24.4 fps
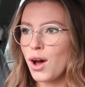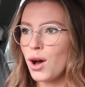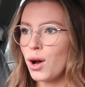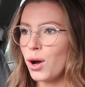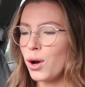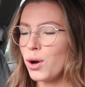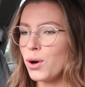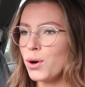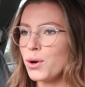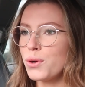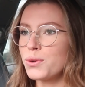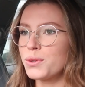
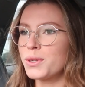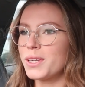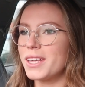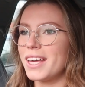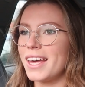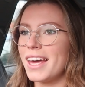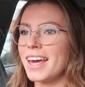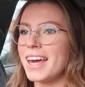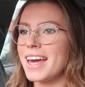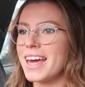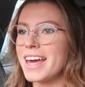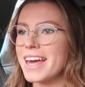
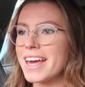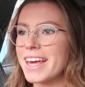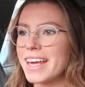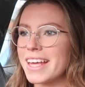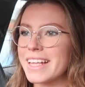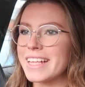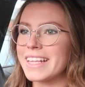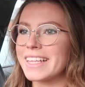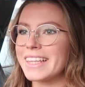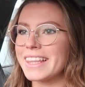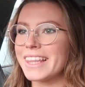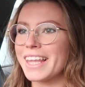
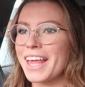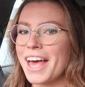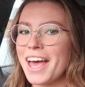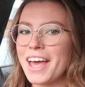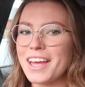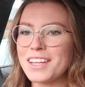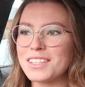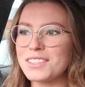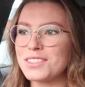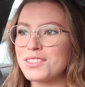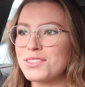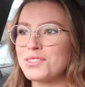Okay,
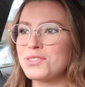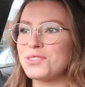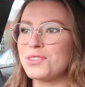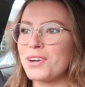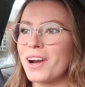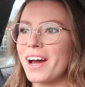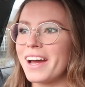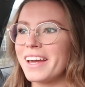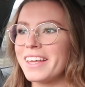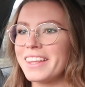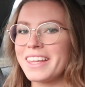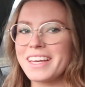let's
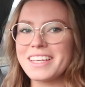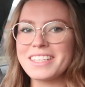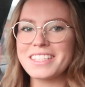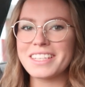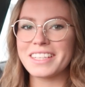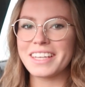try this